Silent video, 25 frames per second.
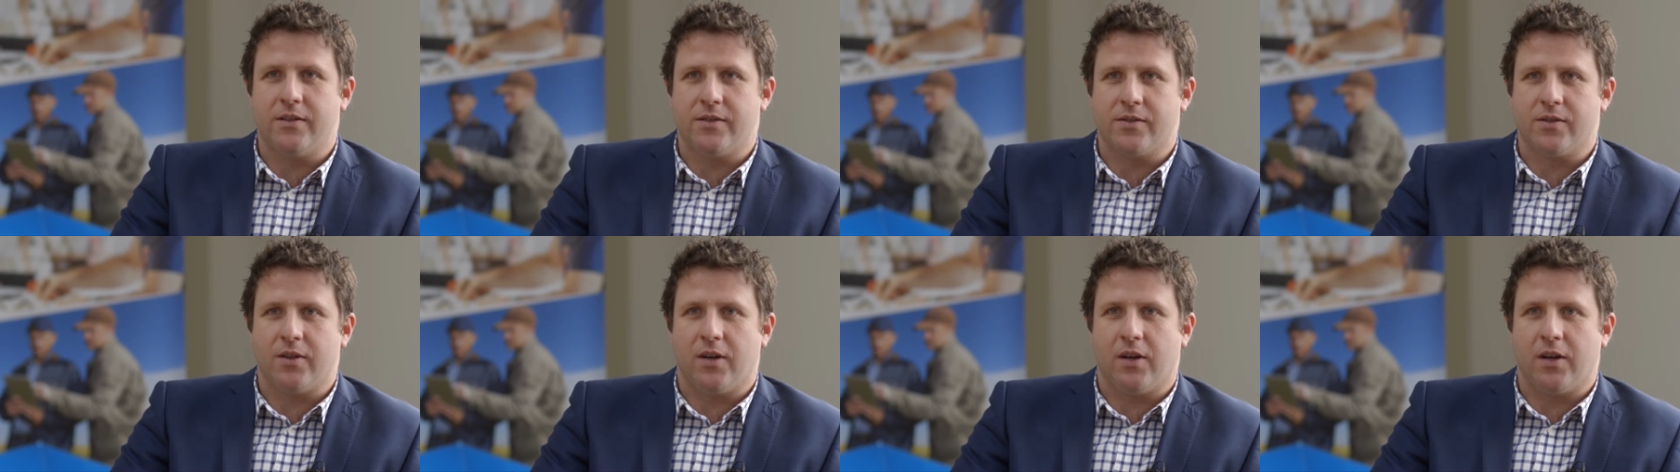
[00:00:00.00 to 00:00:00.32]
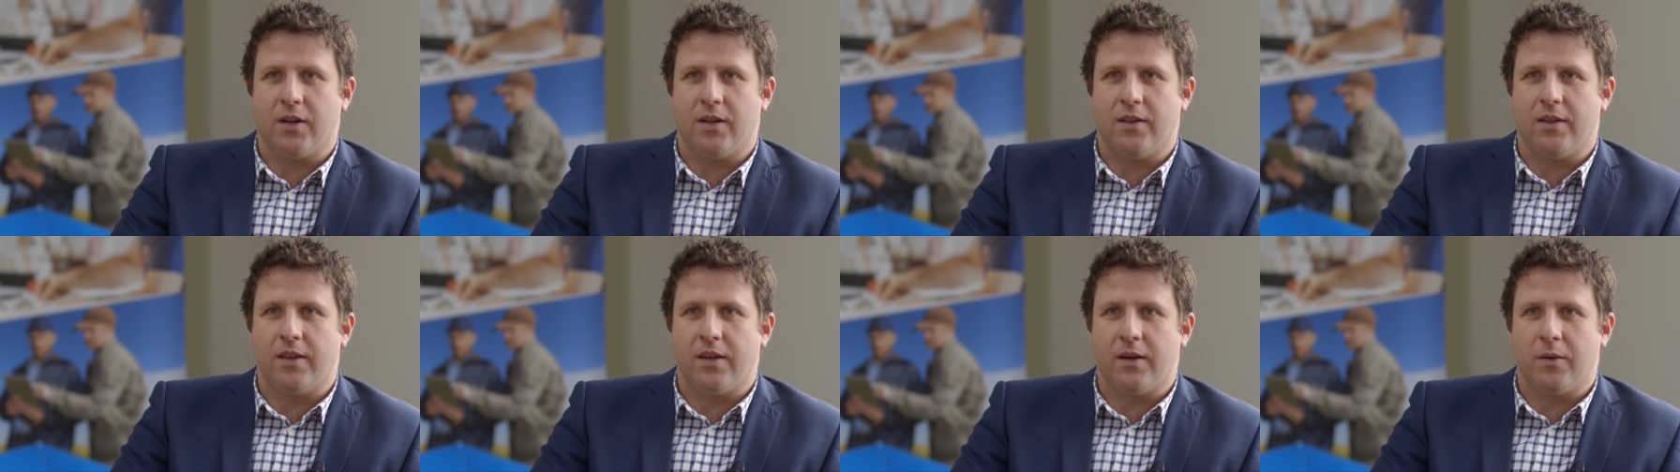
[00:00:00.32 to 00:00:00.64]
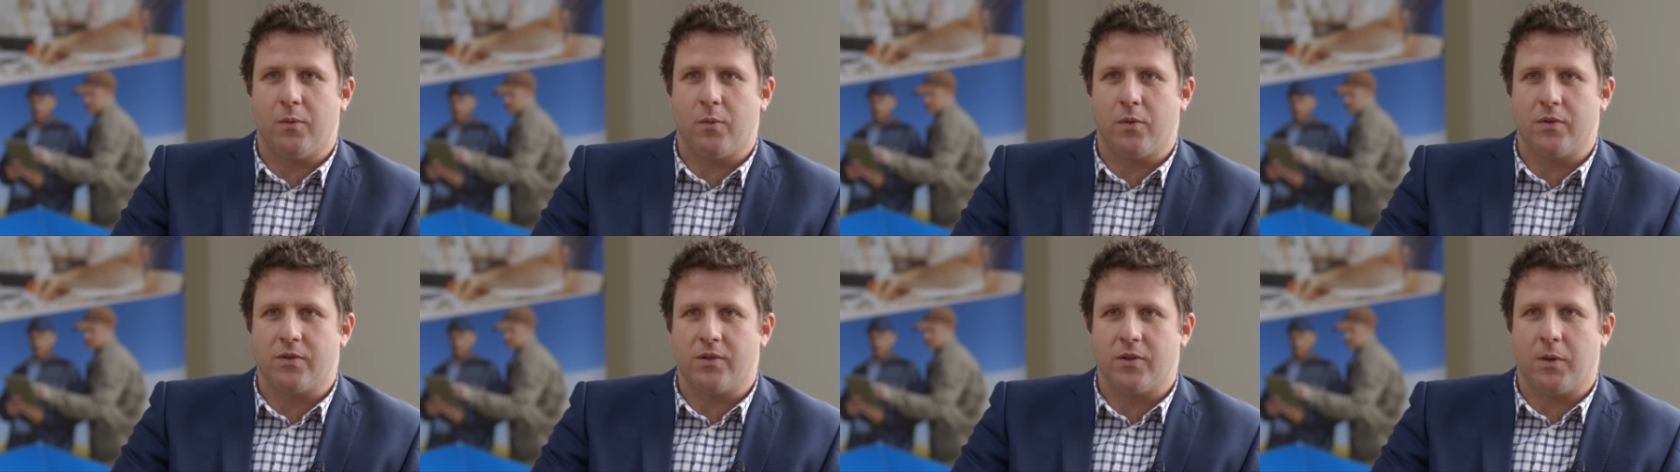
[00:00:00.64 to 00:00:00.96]
decided that
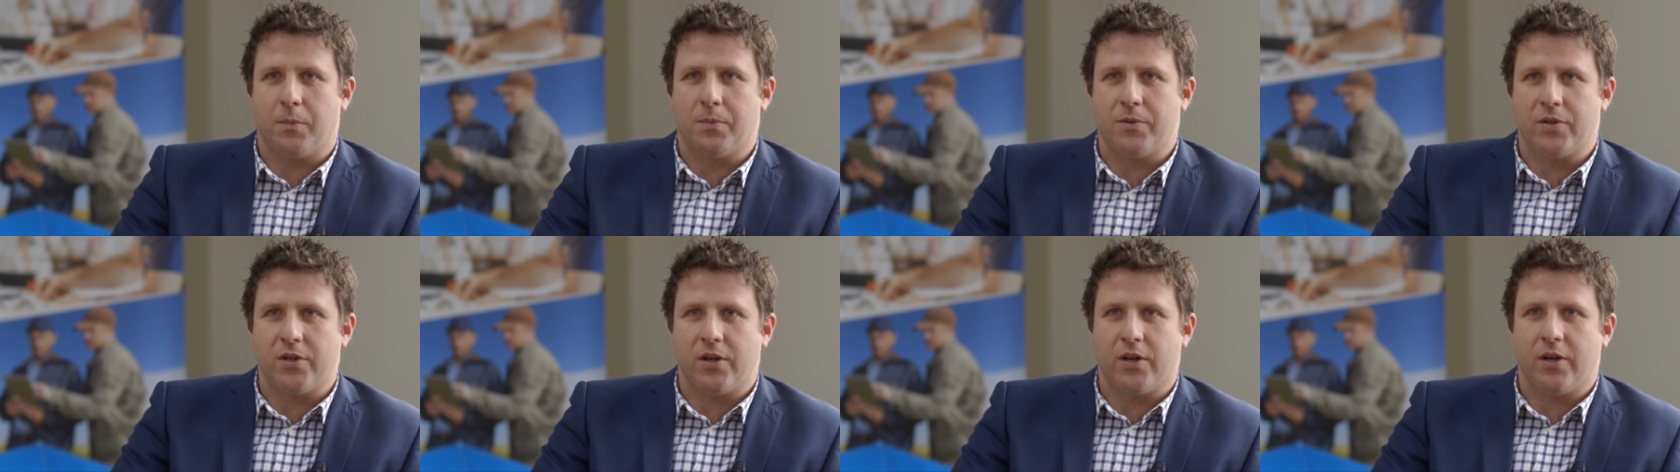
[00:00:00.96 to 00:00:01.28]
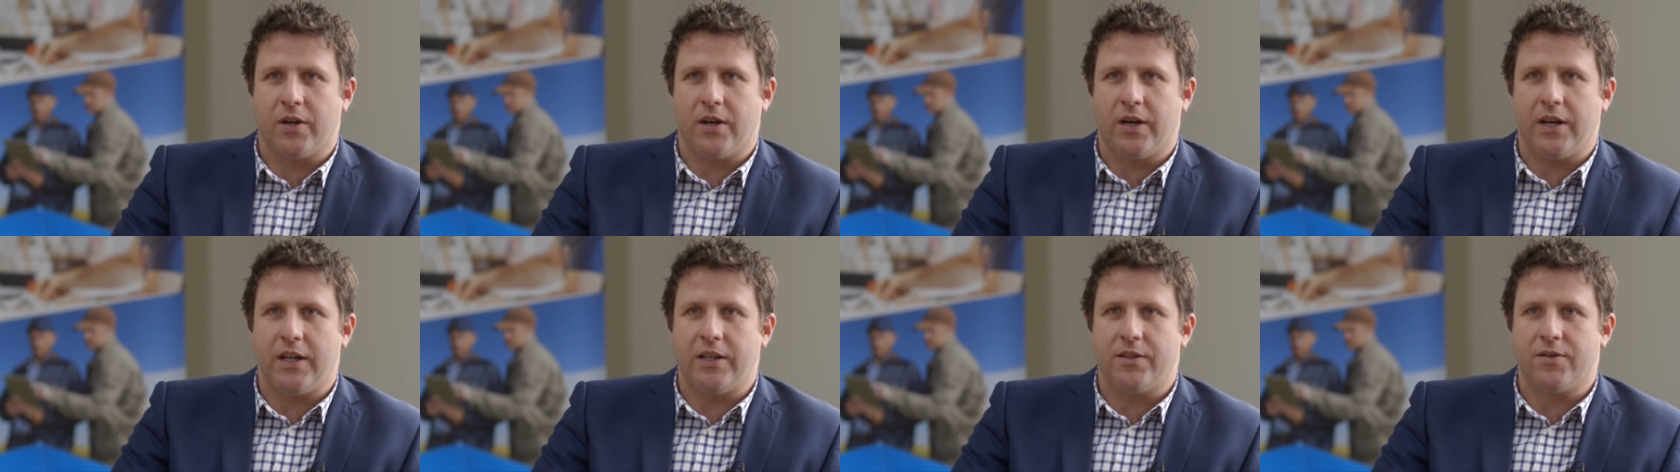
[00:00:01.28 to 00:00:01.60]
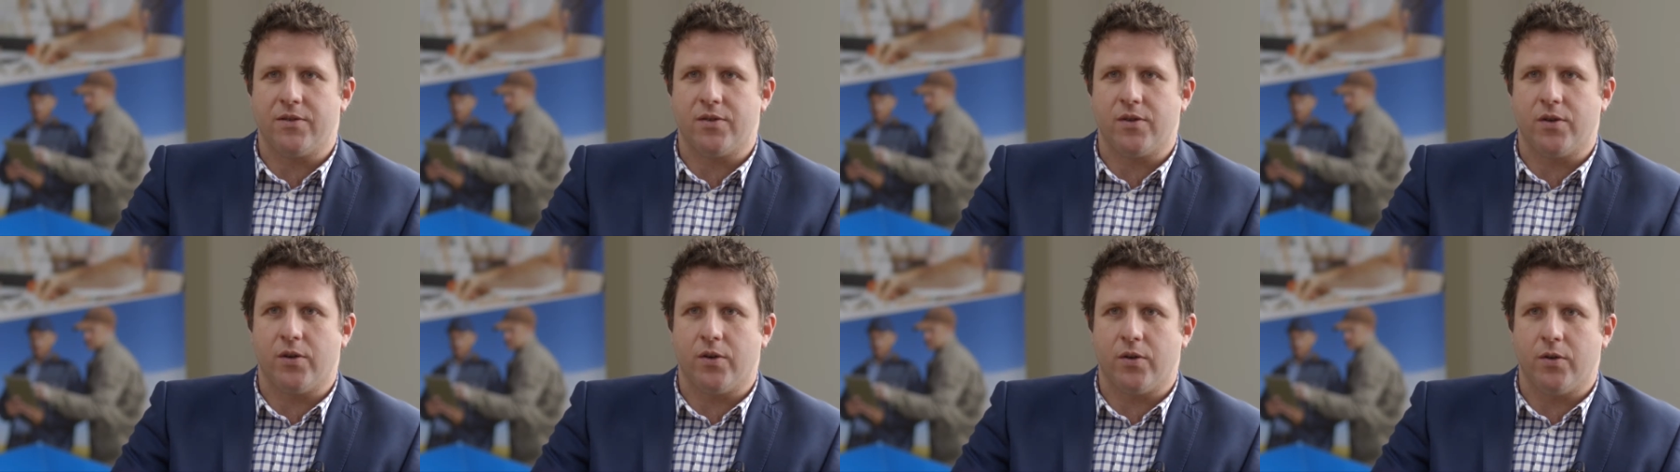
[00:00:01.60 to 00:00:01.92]
it was an opportunity
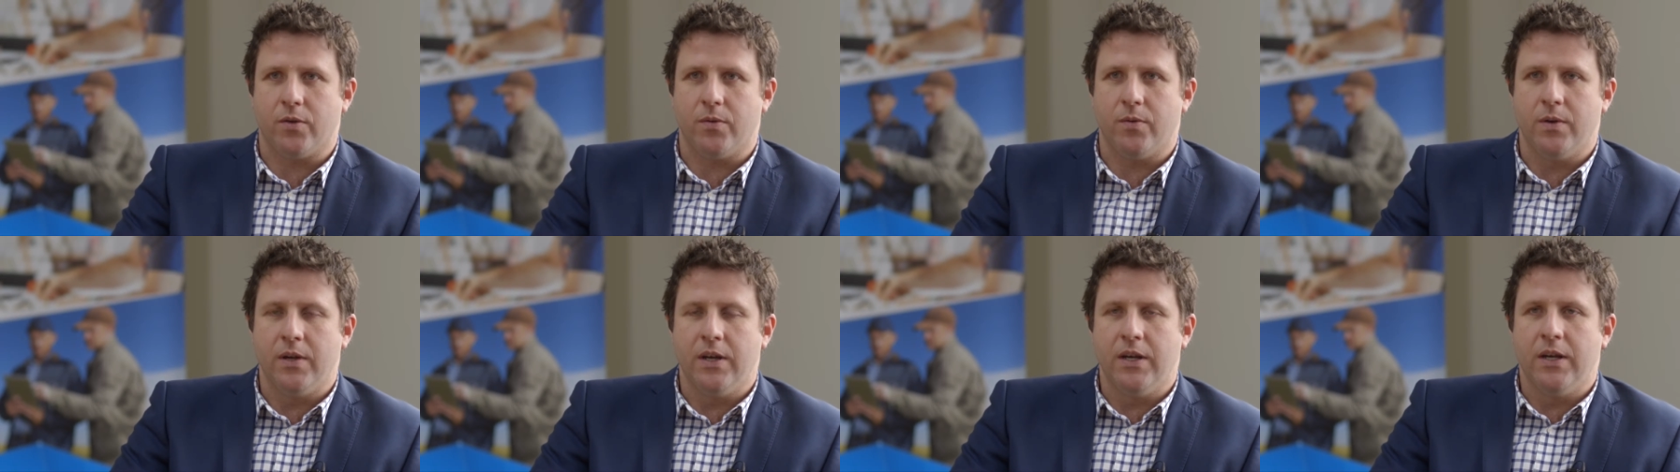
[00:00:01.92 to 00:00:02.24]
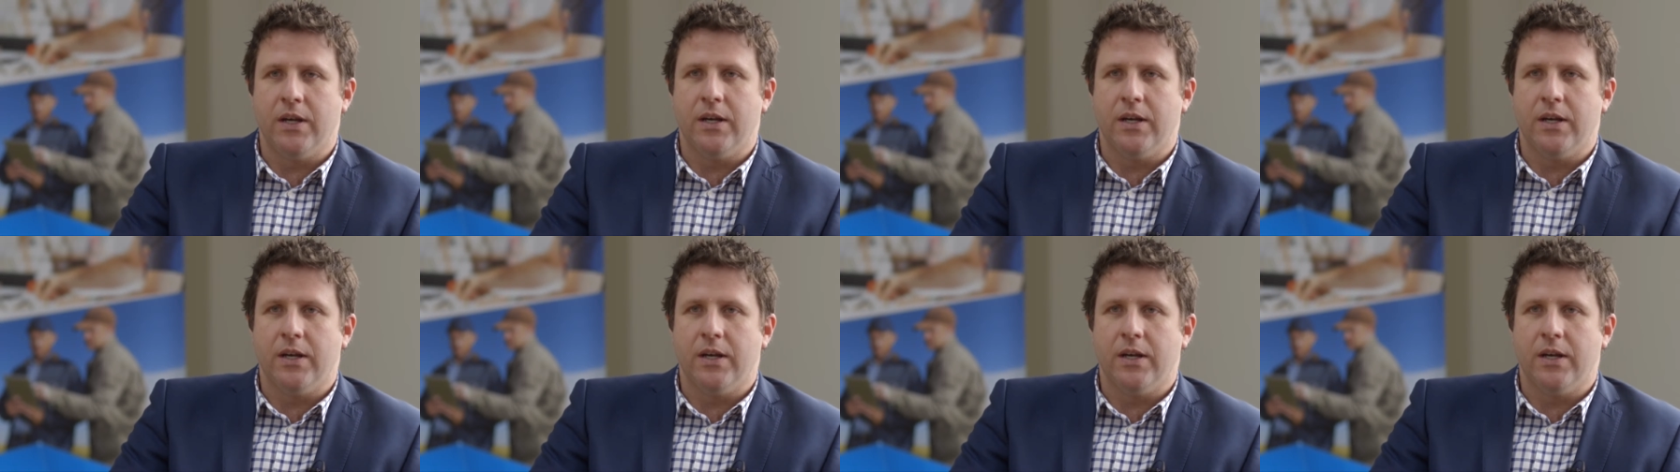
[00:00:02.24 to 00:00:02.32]
to